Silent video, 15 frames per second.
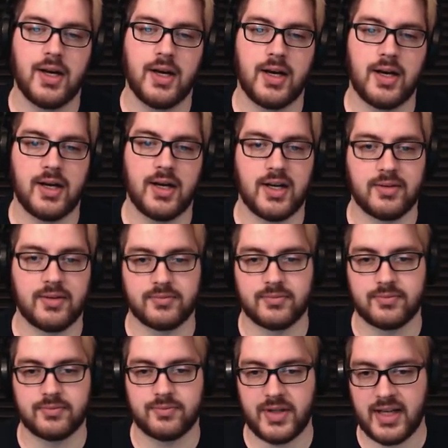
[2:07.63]

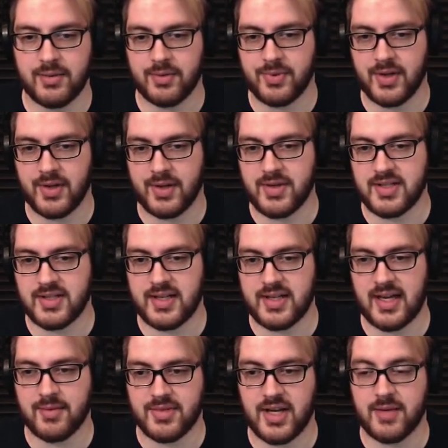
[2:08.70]
Being able to play PC
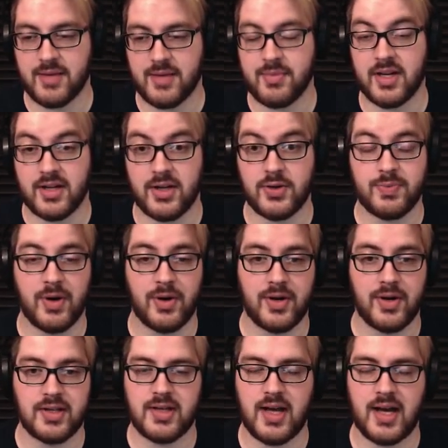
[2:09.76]
games, that'd be a huge bonus.